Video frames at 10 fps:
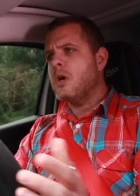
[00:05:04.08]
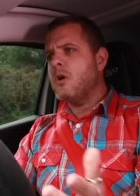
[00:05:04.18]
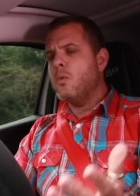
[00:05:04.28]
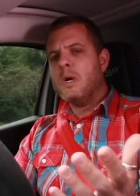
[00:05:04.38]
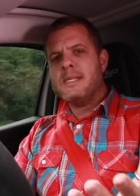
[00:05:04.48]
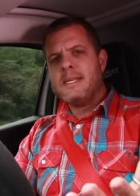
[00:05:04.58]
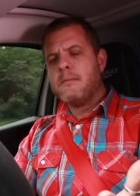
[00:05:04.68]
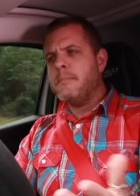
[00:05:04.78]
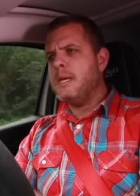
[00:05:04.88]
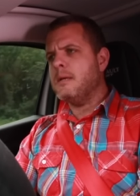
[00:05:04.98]
So what does
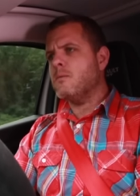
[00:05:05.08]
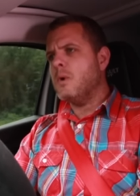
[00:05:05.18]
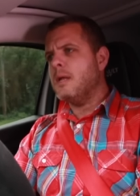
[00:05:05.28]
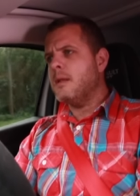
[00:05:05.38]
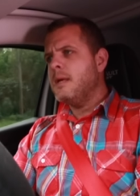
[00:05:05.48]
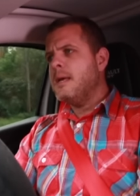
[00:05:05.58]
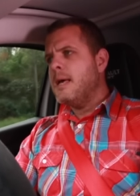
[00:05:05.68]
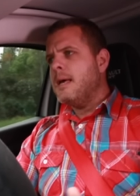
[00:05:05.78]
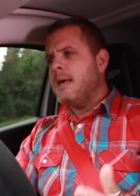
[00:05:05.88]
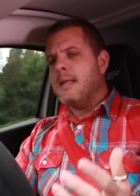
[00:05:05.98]
that mean? Well,
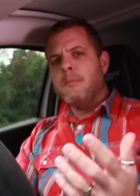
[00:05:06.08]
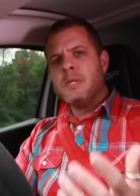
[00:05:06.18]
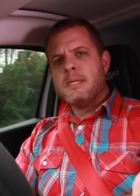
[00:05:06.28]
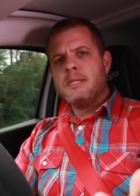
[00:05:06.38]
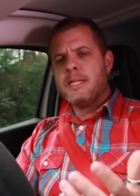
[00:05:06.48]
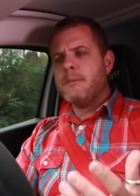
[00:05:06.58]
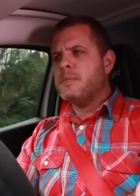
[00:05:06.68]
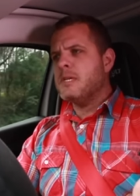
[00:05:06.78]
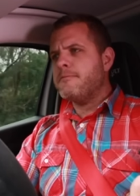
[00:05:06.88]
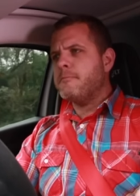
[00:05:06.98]
a limited
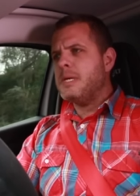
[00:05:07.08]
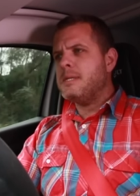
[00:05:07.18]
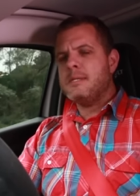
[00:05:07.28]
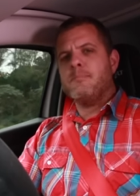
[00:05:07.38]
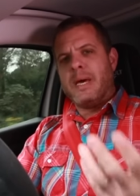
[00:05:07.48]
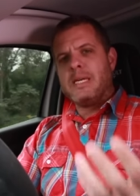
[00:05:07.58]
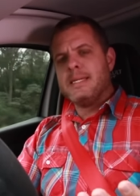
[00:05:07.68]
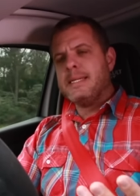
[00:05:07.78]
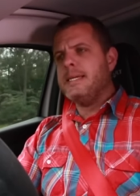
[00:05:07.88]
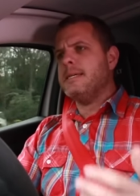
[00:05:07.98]
slip diff means
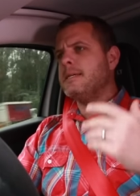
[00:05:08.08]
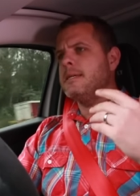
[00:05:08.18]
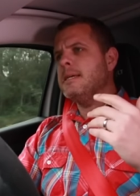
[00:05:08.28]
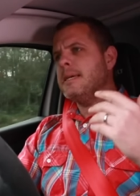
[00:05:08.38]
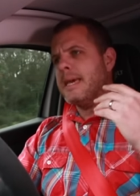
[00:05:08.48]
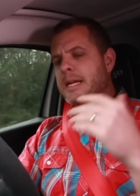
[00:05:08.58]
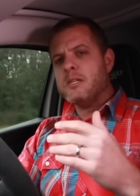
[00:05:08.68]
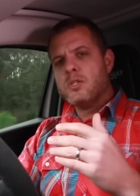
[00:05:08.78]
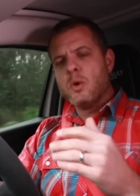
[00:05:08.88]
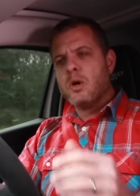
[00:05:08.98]
basically
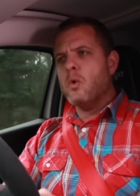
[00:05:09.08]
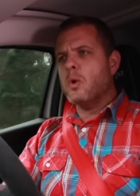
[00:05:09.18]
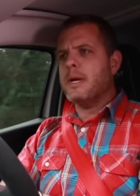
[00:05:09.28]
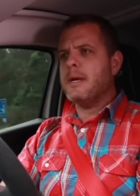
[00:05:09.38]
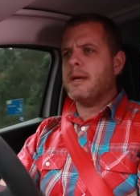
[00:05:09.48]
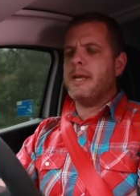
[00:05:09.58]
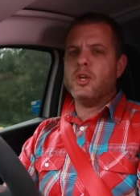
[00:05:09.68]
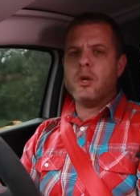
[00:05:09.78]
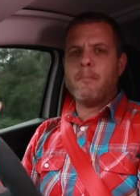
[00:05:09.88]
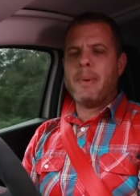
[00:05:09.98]
get into a corner
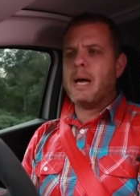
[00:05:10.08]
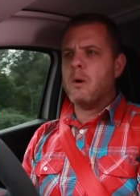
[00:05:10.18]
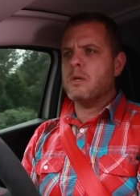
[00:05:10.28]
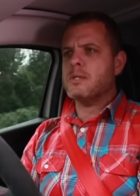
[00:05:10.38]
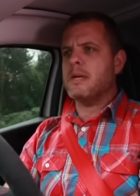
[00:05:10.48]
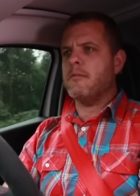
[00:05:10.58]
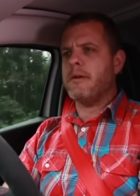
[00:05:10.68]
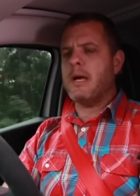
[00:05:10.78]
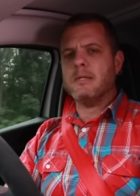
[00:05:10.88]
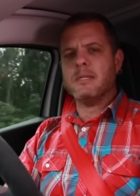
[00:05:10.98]
and you can power
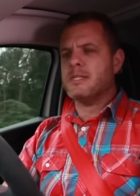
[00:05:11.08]
yourself out.